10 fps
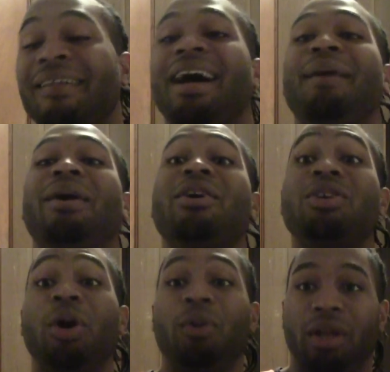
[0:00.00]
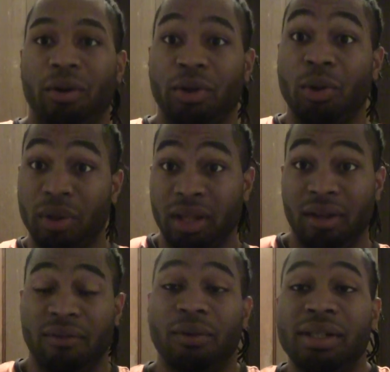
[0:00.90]
How about YOLO? You only
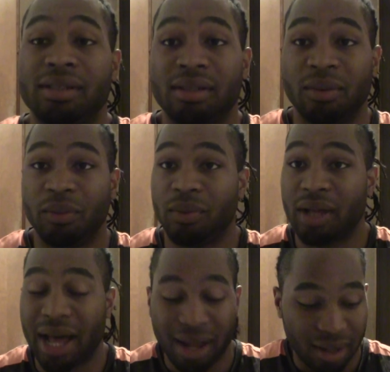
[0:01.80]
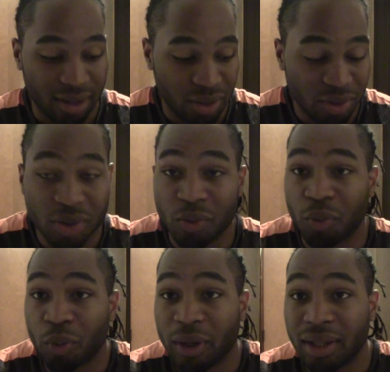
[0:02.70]
live once. You should
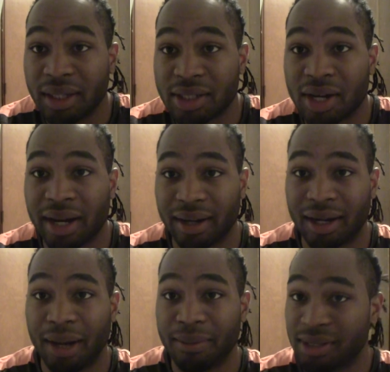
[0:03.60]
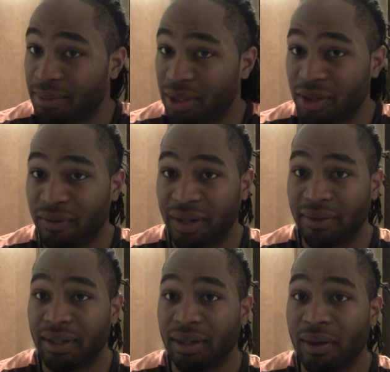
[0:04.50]
really try to accomplish something you've
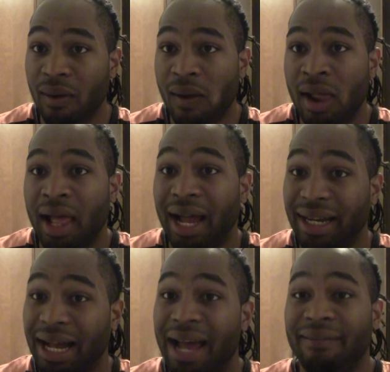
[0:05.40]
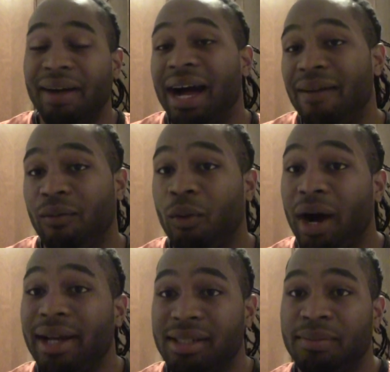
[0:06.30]
never done. I've
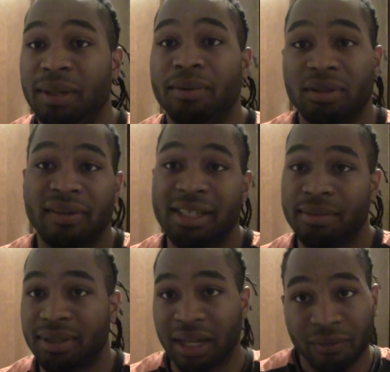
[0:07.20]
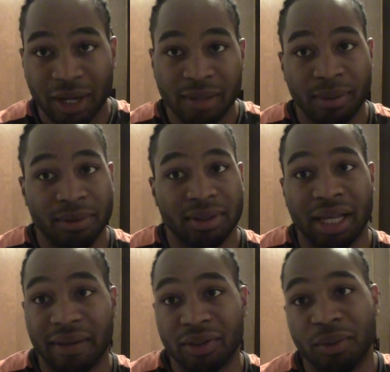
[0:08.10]
watched people's Facebooks, I've watched people's
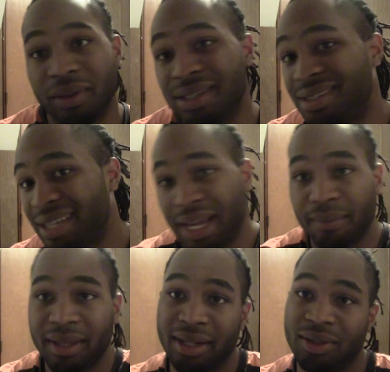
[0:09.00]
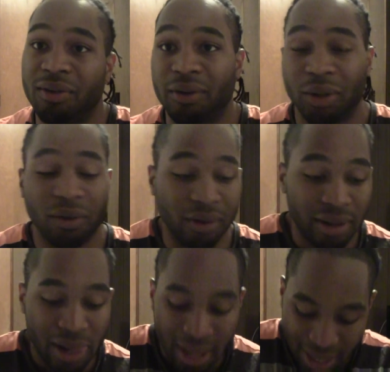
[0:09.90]
lives doing the same things over and over.
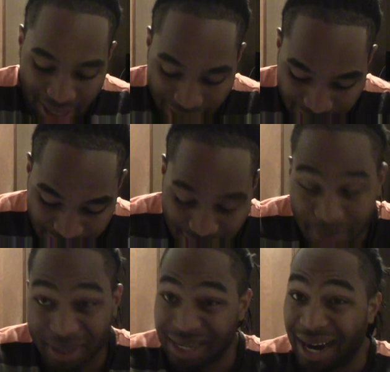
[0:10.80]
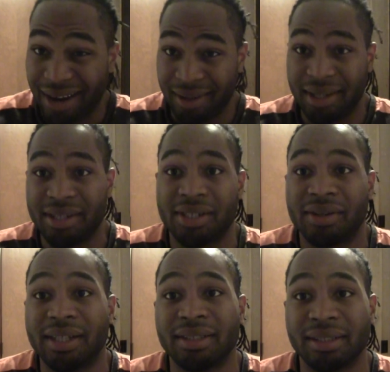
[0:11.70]
It doesn't seem entirely
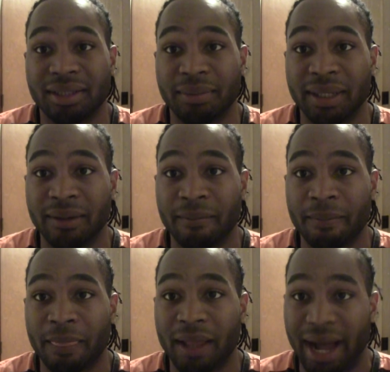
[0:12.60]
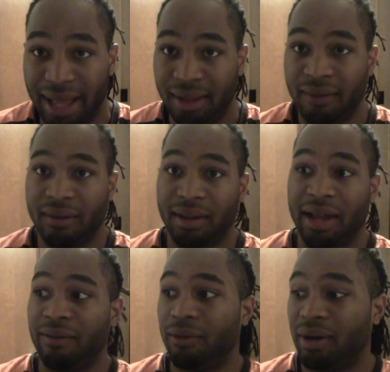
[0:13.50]
interesting to me. I live a
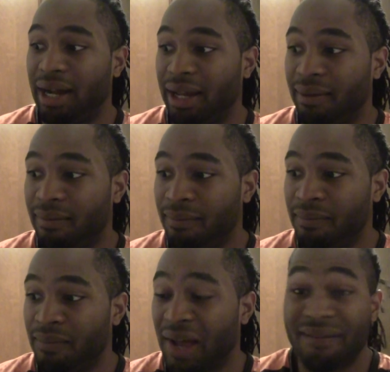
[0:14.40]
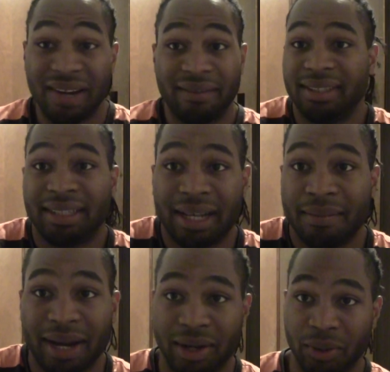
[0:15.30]
life where I've never seen
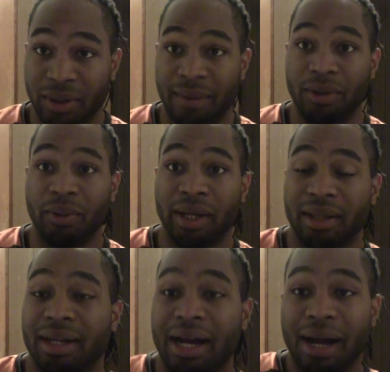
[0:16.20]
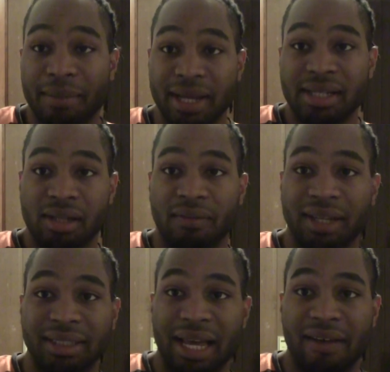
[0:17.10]
anybody do what I'm doing. The combination of
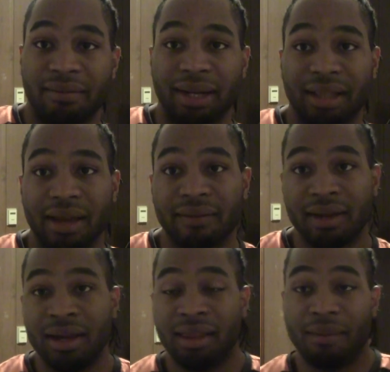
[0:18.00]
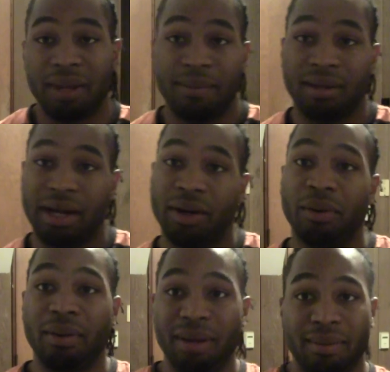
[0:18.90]
things I have in my life, the people I
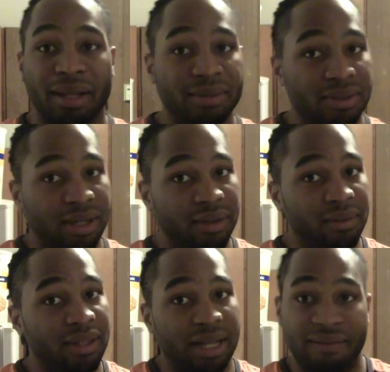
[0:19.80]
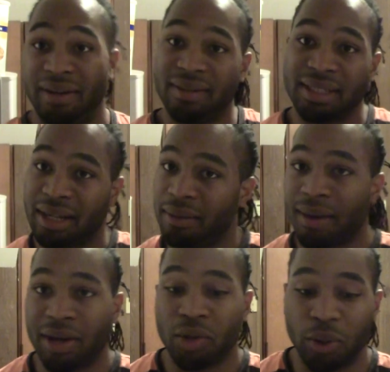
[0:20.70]
know, the people I'm surrounded with, I've never seen
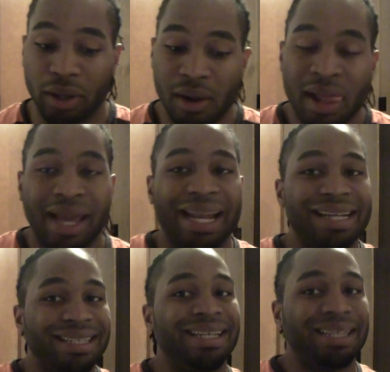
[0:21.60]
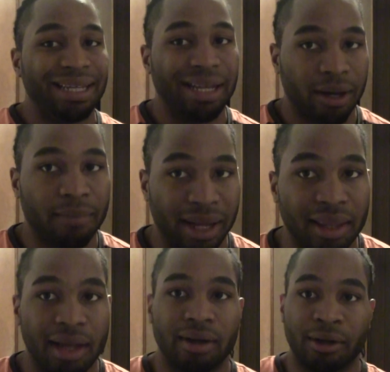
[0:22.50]
anybody do it. And I didn't get here by
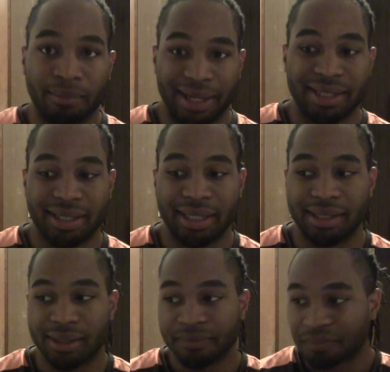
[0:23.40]
luck or by chance.